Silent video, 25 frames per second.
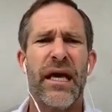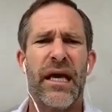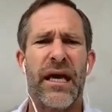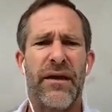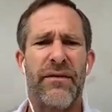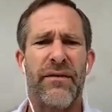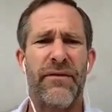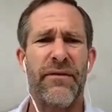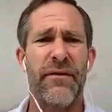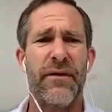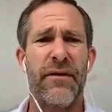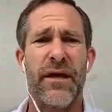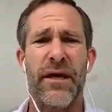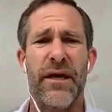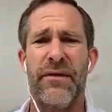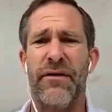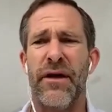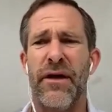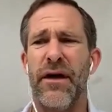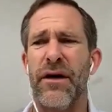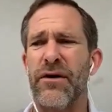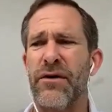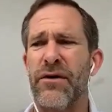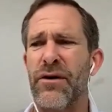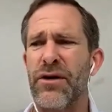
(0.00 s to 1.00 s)
In
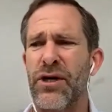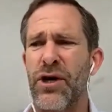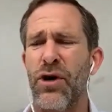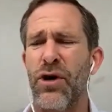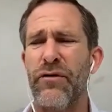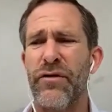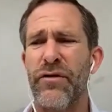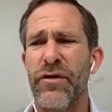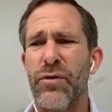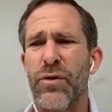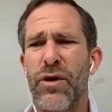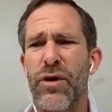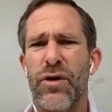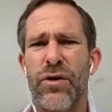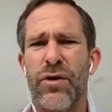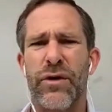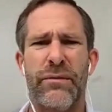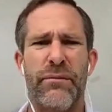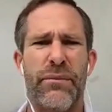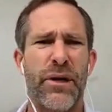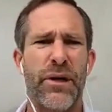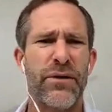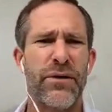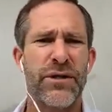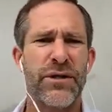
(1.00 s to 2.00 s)
the COVID world
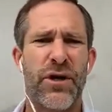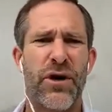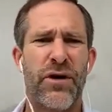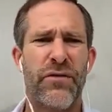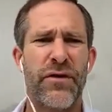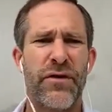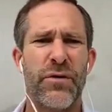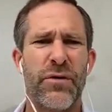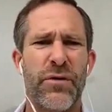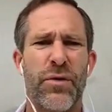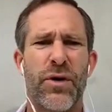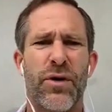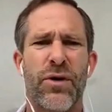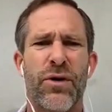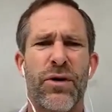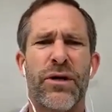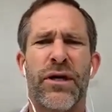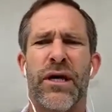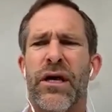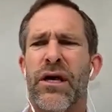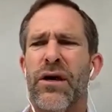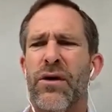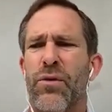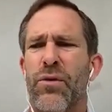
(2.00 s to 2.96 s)
and post-COVID world,